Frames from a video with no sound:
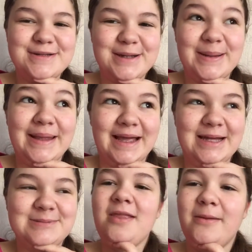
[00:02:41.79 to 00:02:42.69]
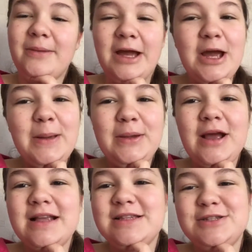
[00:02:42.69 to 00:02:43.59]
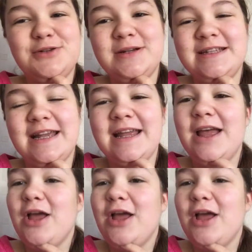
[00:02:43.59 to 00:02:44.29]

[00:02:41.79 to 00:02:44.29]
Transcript: So yeah. But I hope you guys enjoyed it.